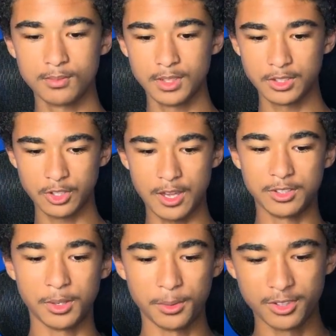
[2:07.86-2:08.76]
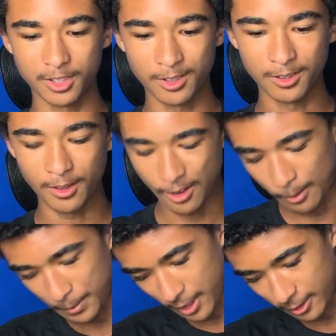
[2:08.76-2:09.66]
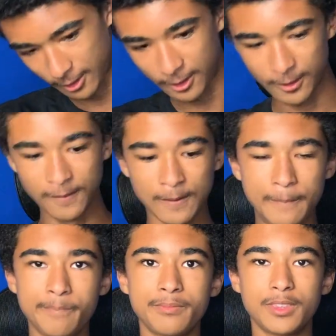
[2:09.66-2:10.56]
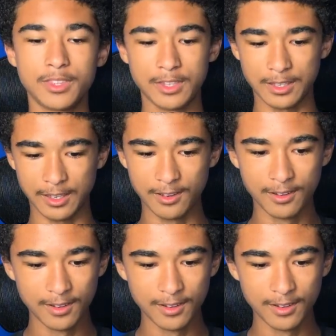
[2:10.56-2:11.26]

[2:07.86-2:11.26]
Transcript: so as I was opening the thingy,